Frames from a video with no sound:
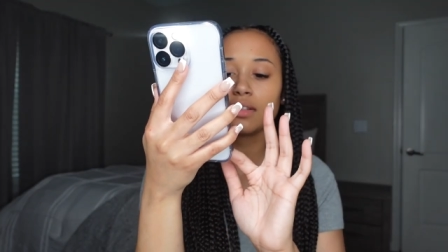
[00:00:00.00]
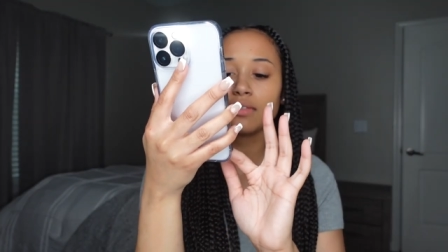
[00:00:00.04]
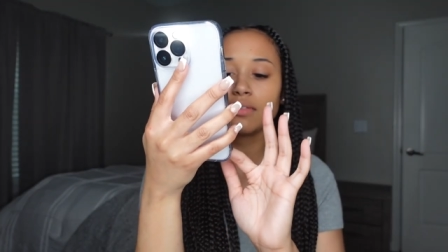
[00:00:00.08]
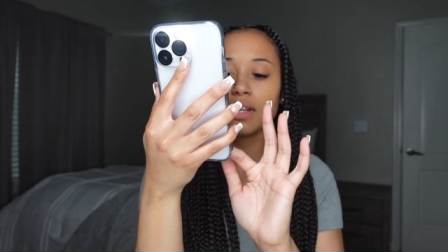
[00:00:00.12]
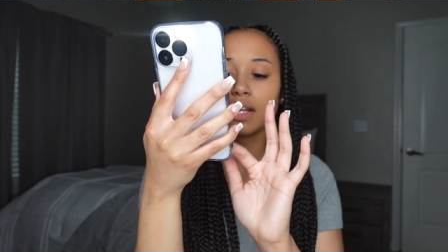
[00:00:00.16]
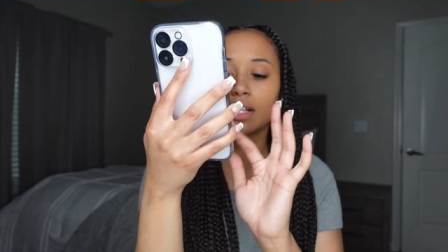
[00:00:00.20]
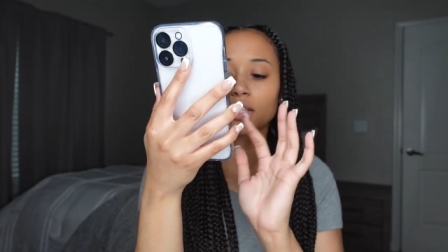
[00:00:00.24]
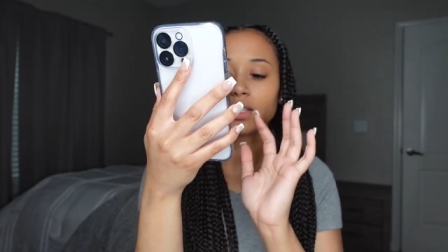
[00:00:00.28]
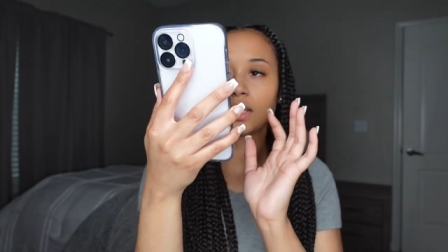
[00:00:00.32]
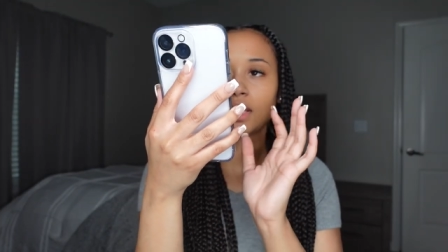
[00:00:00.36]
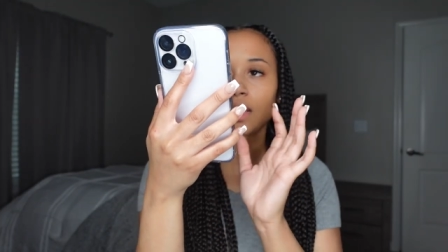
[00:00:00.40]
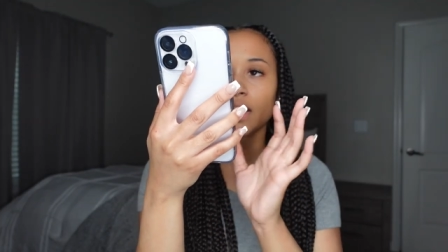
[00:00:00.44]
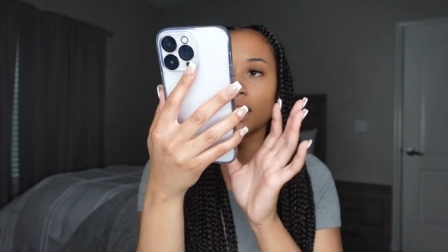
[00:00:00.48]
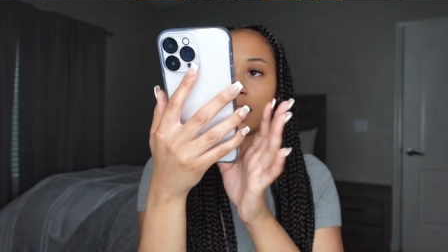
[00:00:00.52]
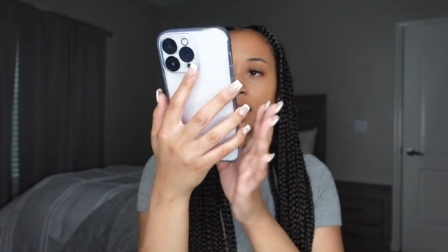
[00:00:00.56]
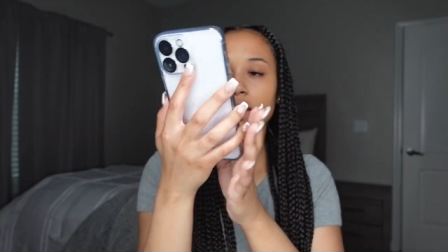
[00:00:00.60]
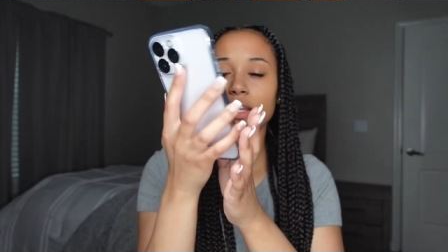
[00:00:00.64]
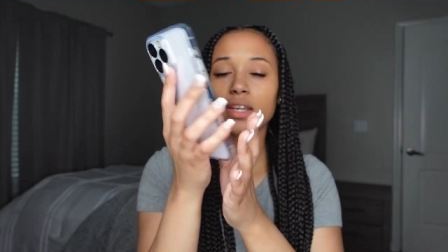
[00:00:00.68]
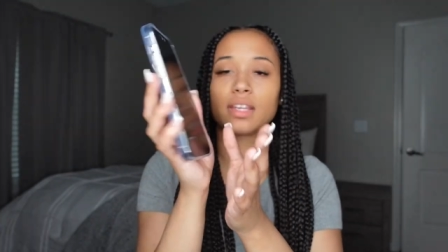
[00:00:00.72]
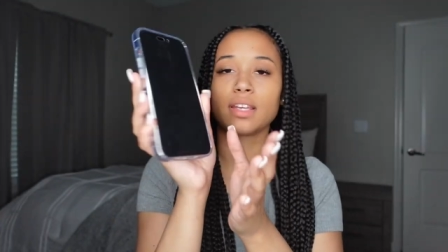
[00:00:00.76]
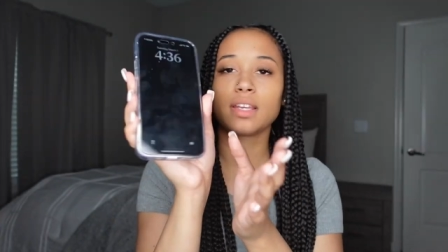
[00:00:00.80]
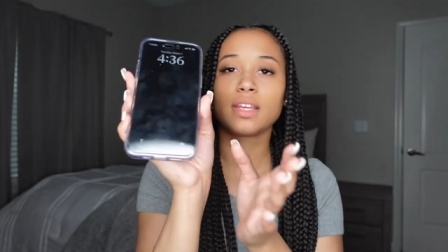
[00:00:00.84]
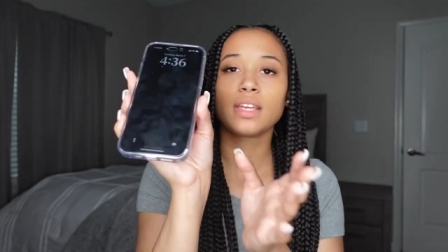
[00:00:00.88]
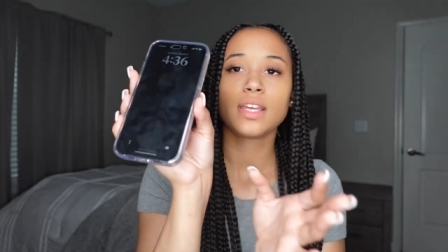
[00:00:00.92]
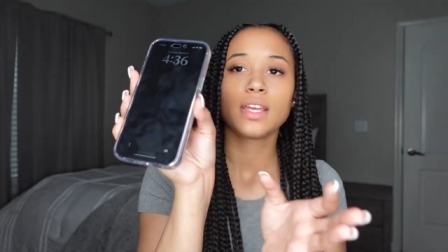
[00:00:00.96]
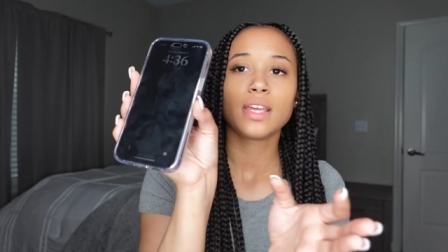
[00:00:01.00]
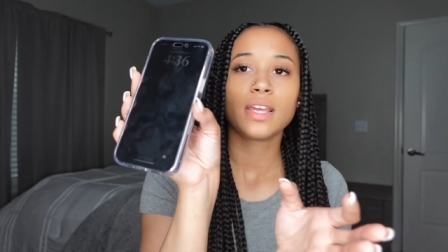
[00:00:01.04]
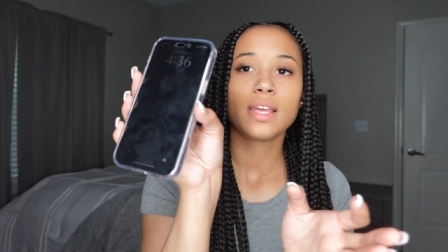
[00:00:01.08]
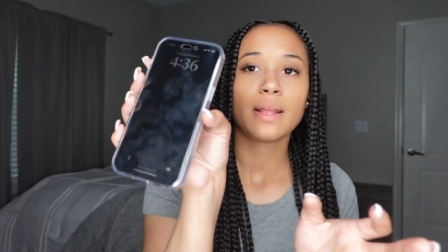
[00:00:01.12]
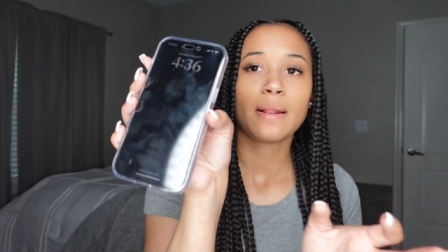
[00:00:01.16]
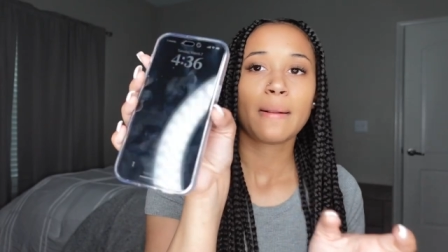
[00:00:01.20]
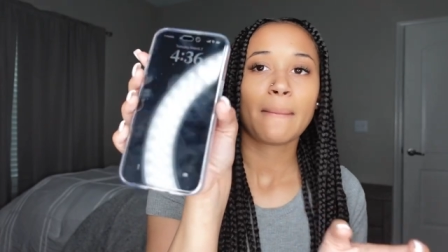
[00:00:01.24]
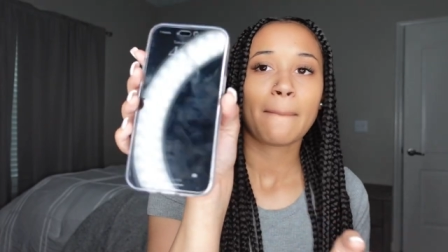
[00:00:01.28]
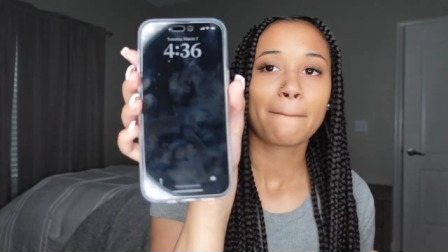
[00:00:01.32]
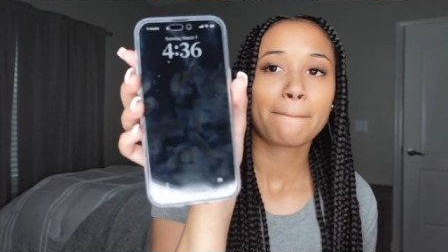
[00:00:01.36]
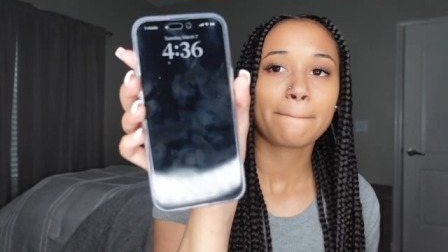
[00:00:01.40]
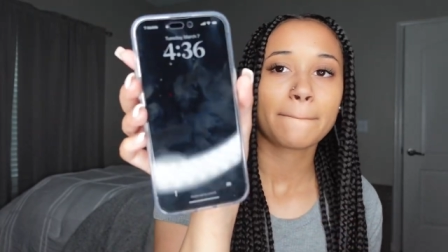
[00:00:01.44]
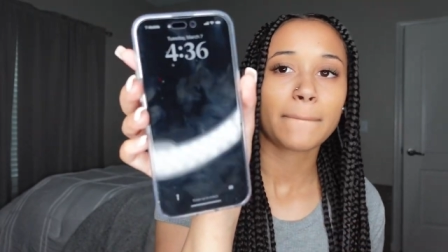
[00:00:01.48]
flashlight.
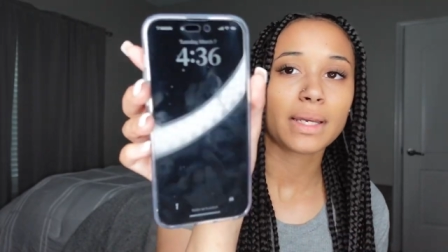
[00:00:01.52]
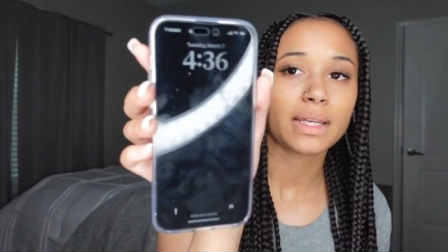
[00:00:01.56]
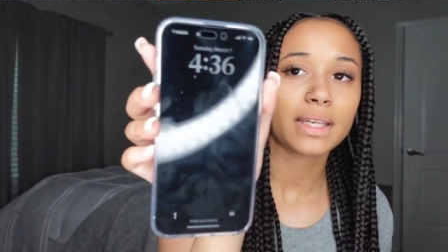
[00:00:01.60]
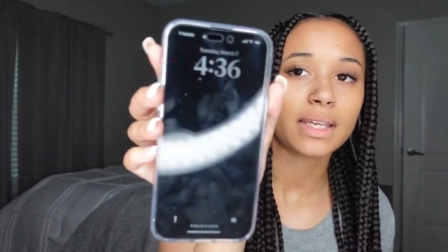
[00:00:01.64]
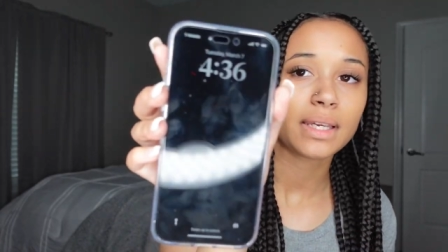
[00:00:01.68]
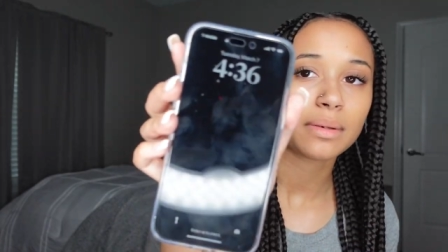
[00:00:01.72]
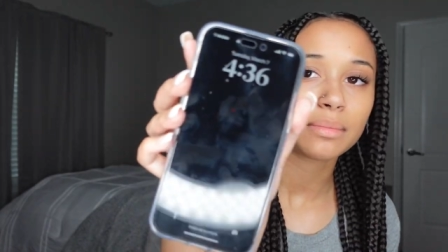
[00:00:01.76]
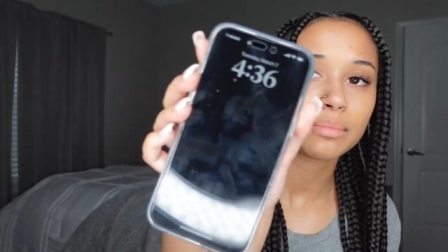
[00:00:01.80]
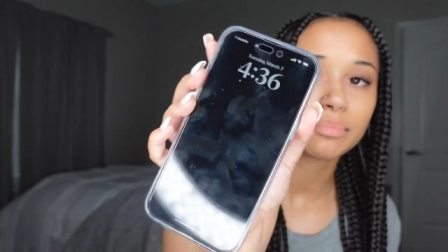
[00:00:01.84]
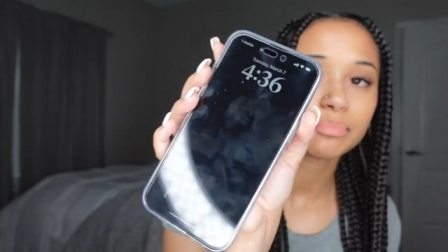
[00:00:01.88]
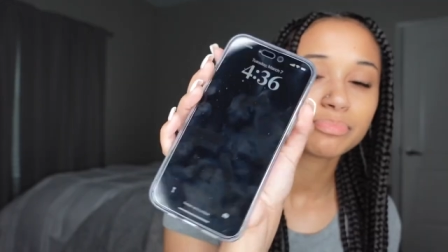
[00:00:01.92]
But yeah,